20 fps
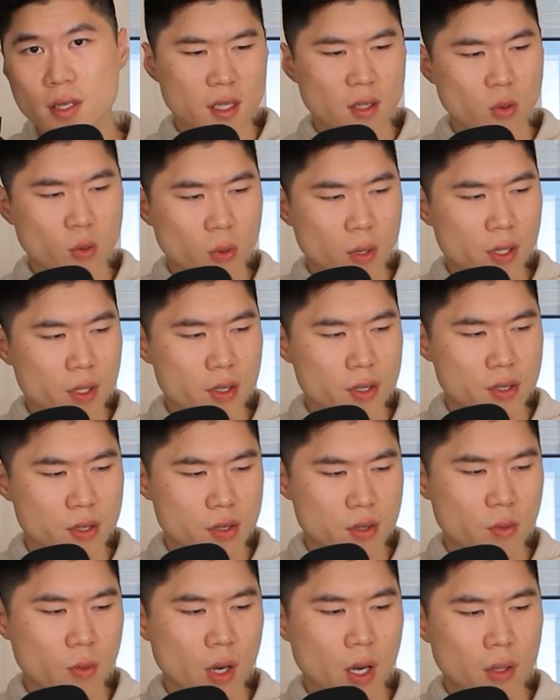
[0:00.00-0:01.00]
It
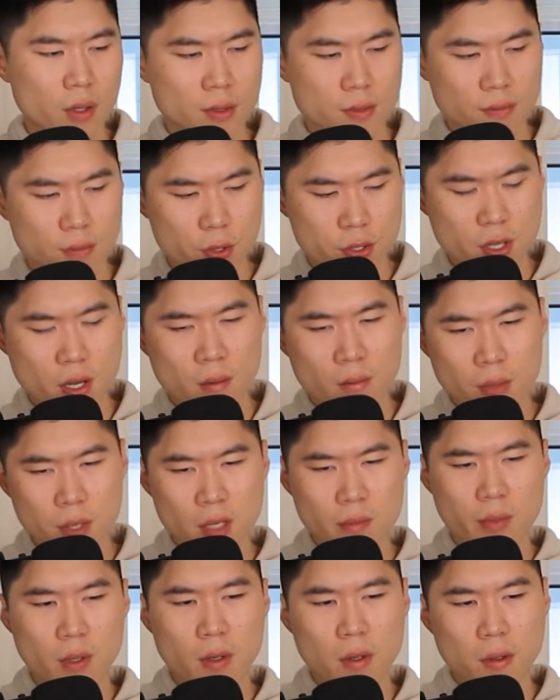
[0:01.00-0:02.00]
works well for some
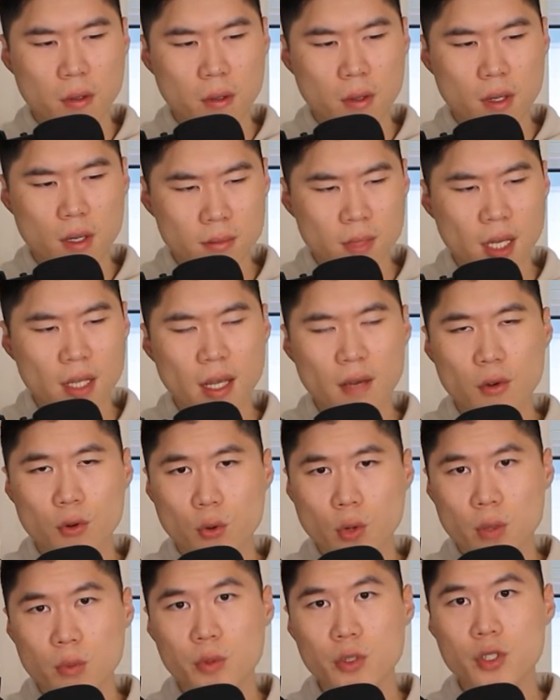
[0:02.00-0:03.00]
people. Not
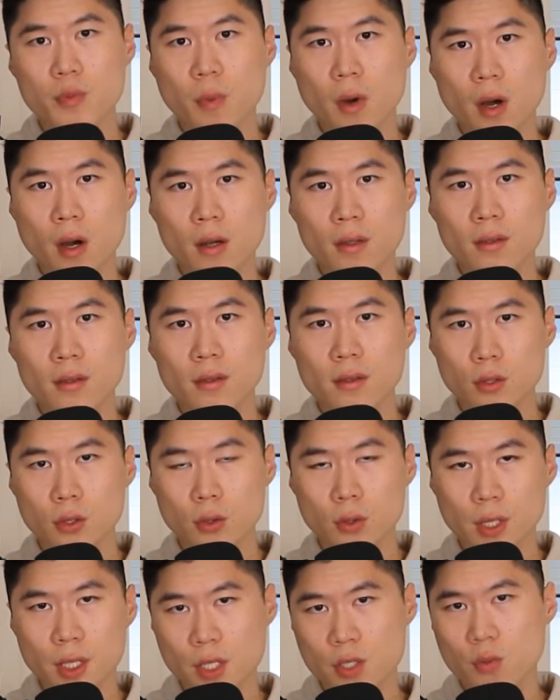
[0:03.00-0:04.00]
everyone respond
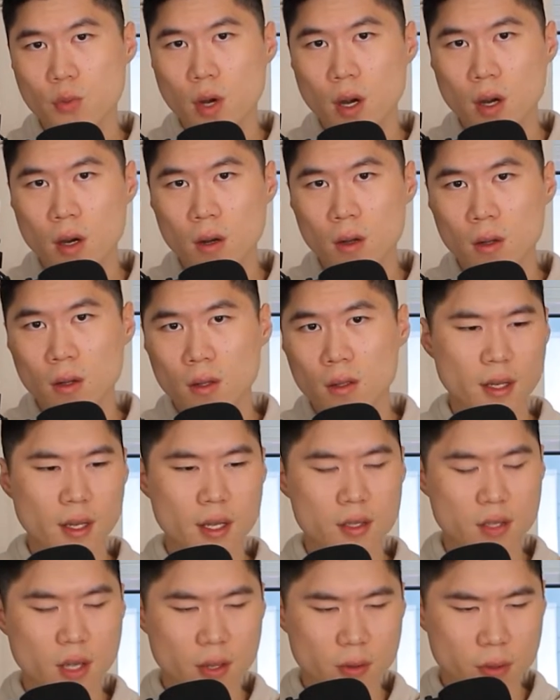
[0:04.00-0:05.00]
to it as well
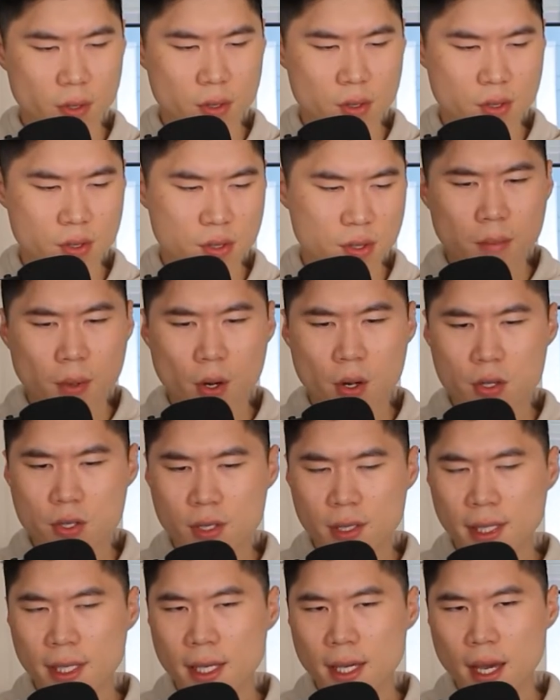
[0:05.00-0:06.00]
as others.
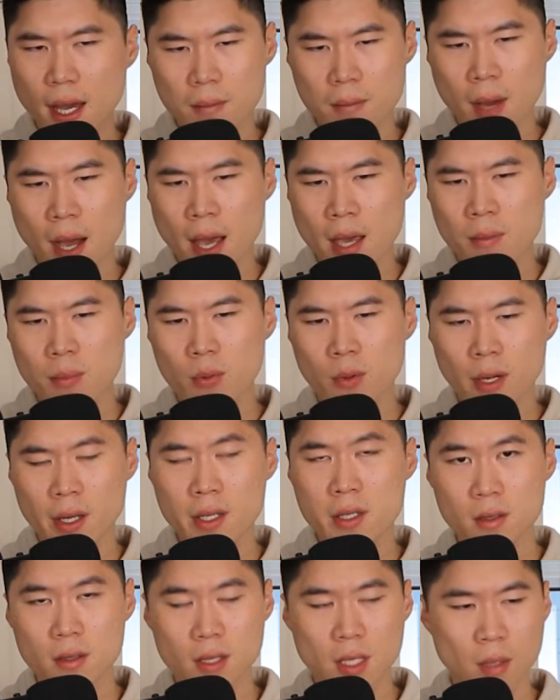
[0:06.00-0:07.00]
Personally, my
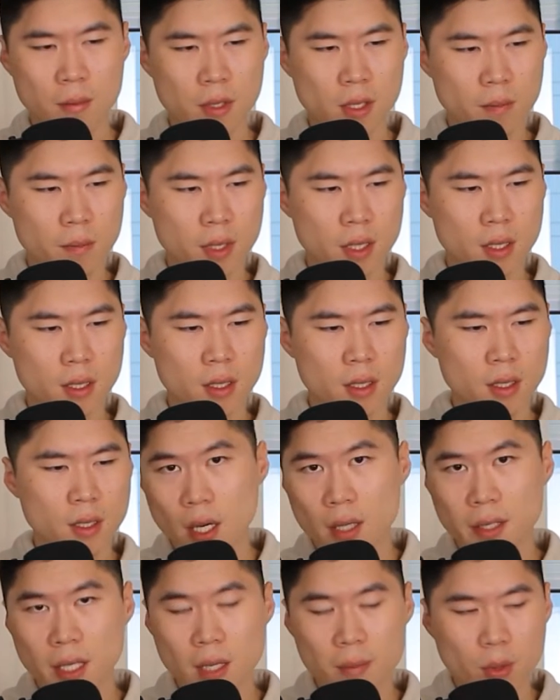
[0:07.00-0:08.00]
brain seemed to be
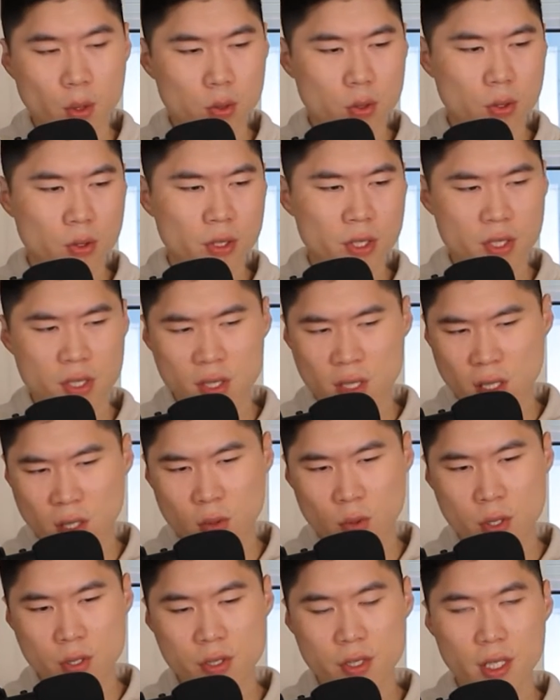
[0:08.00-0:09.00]
unable to
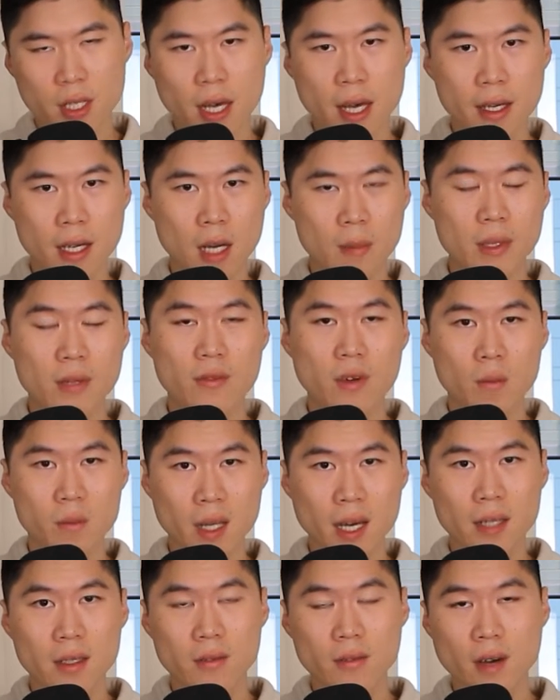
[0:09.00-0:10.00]
distinguish the light coming from
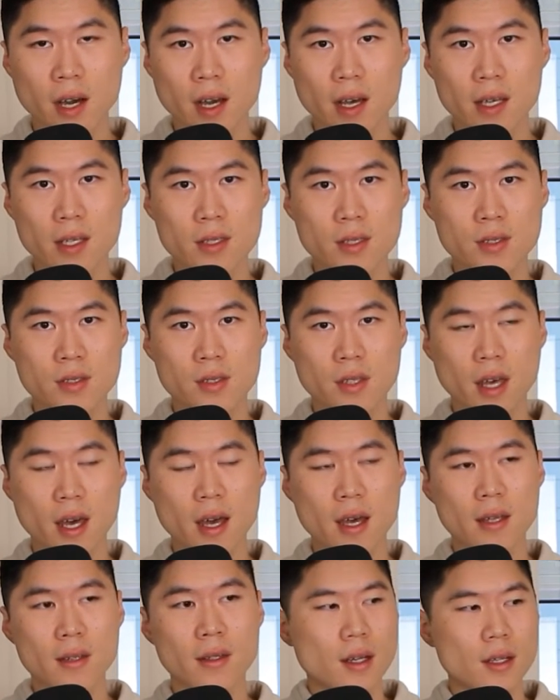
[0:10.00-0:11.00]
that device
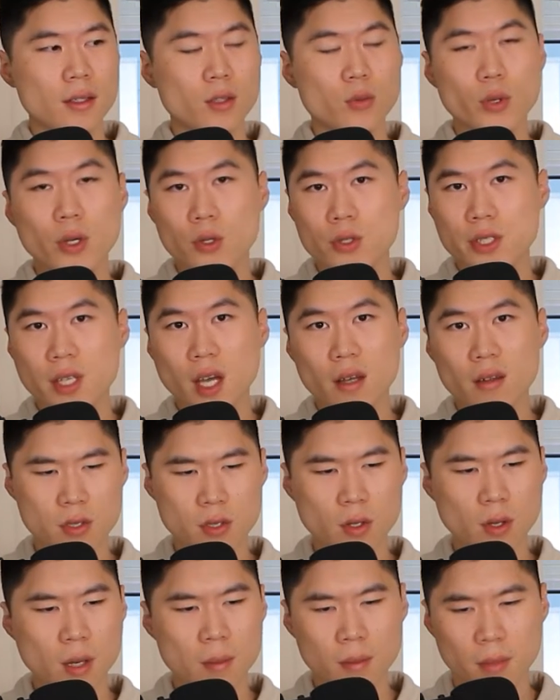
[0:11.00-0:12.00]
than the real sun.
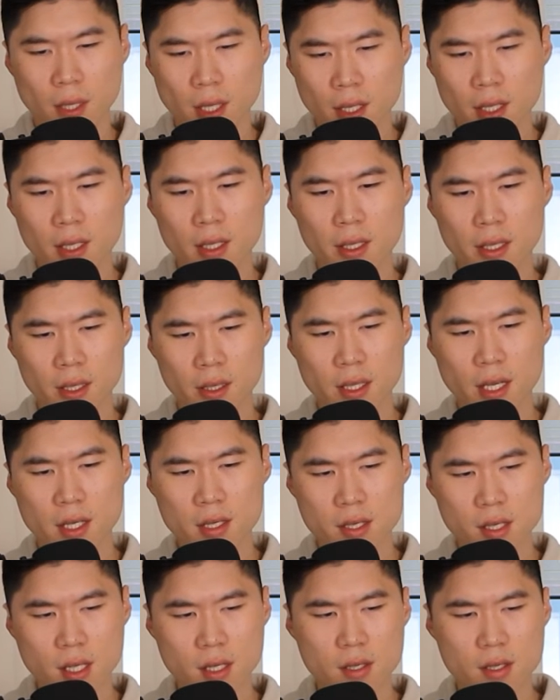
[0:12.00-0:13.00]
So I'm lucky in that
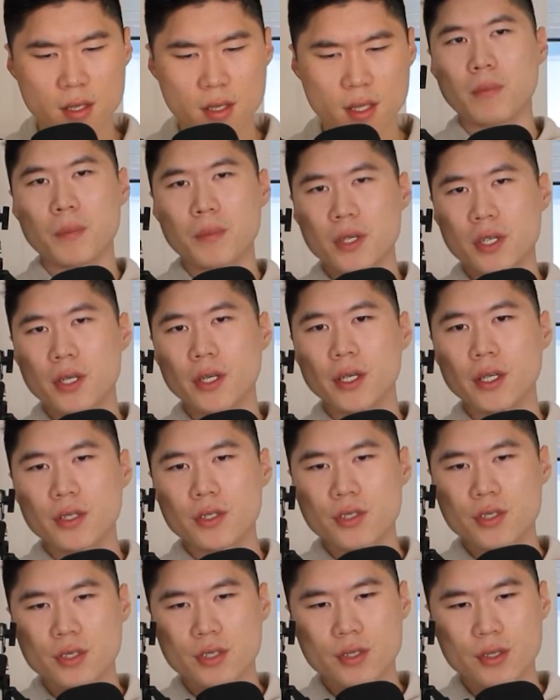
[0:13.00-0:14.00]
sense. But
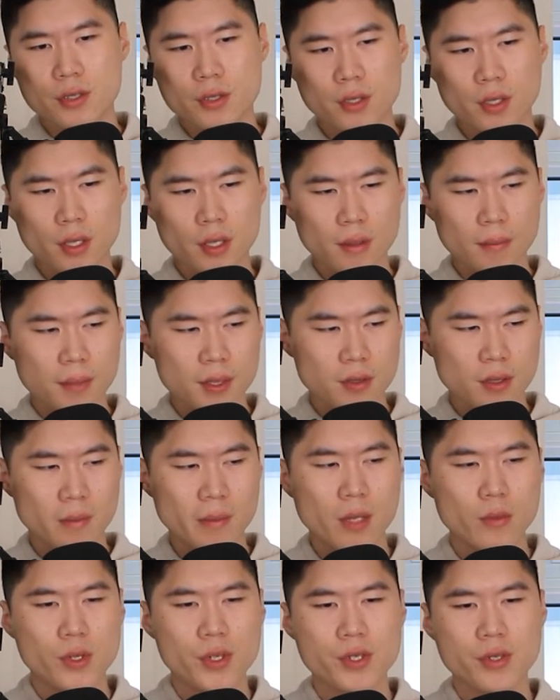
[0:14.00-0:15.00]
because, based on
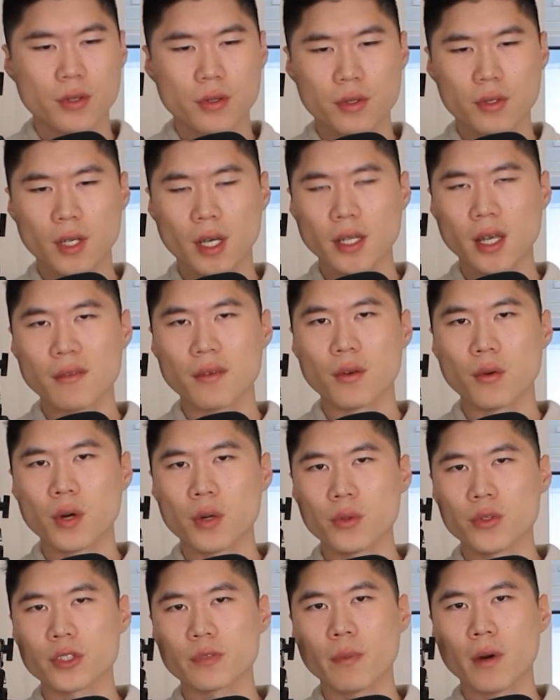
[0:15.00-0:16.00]
my research, not
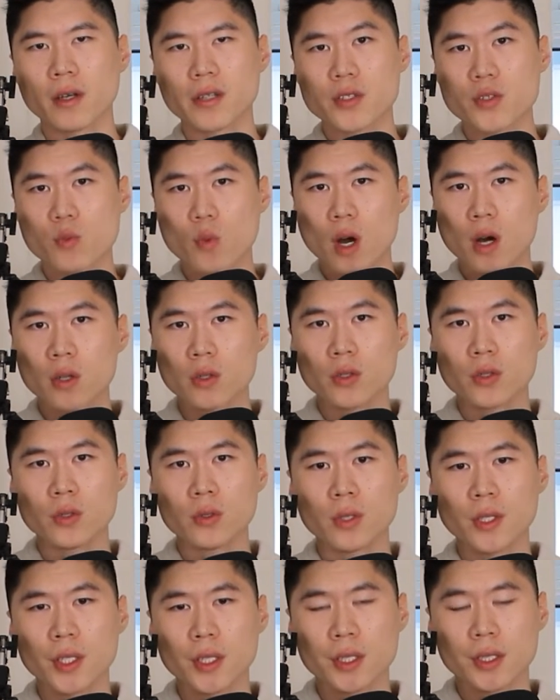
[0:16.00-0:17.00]
everyone respond as well
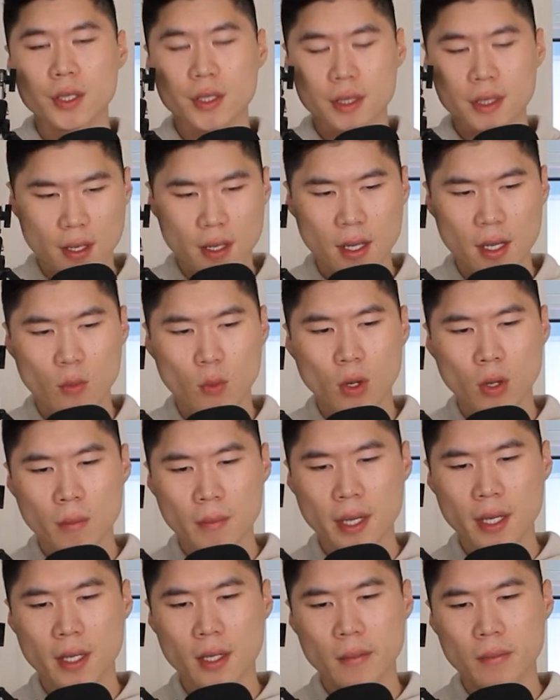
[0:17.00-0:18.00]
to it, I won't
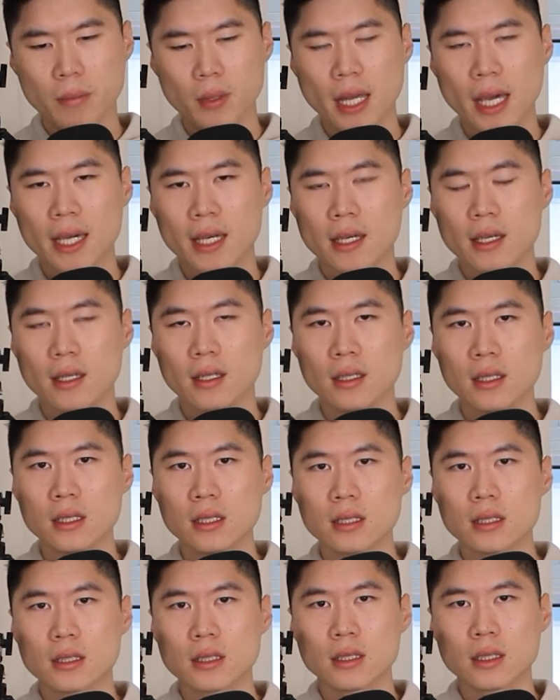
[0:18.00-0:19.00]
make a
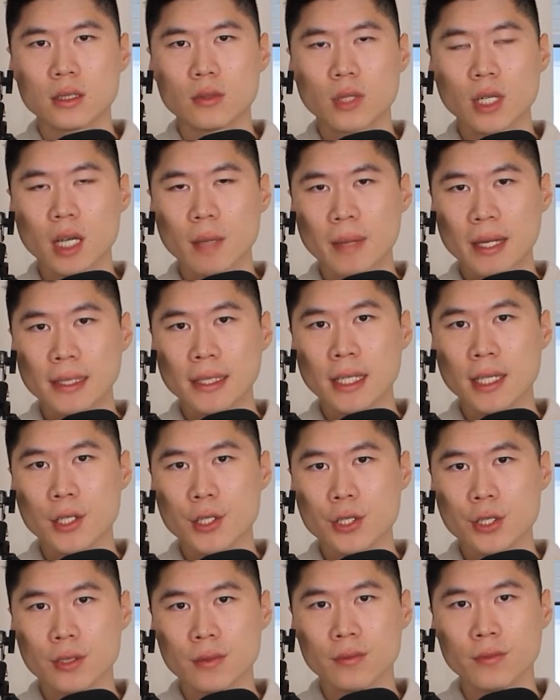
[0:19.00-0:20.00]
blanket
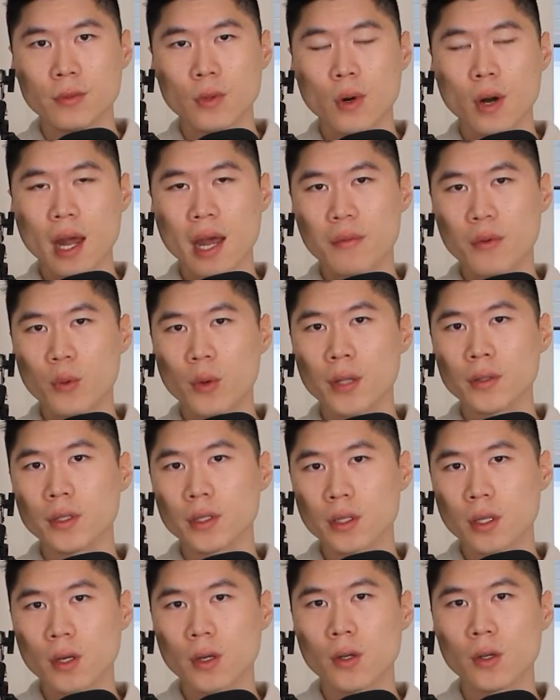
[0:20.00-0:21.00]
recommendation for everyone to
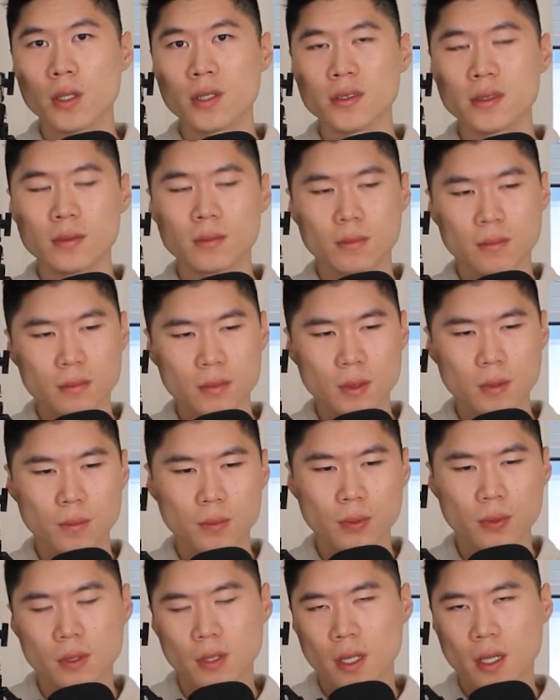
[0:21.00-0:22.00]
go and
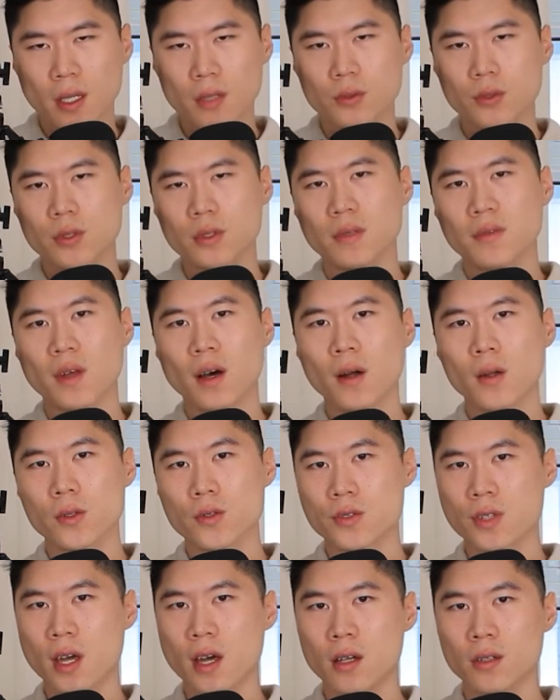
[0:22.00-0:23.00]
put hundreds of
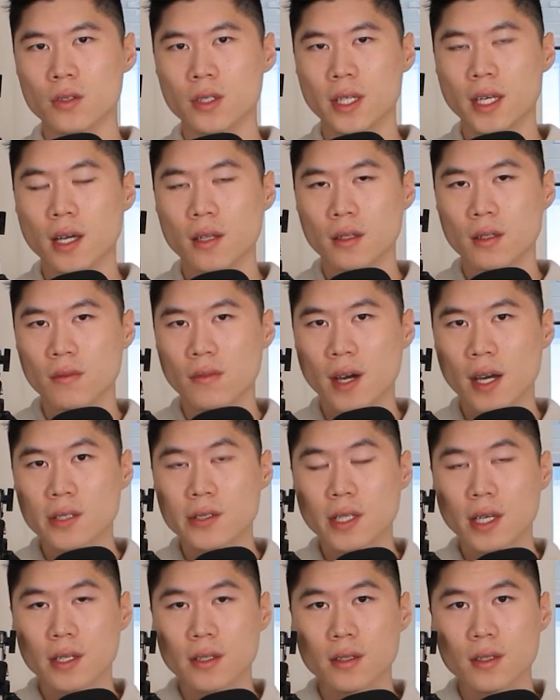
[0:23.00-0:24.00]
dollars down to get a
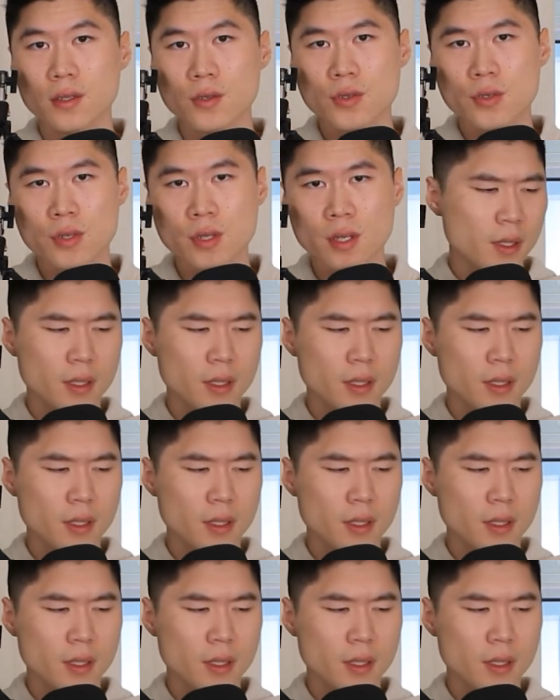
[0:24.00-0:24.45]
device like this.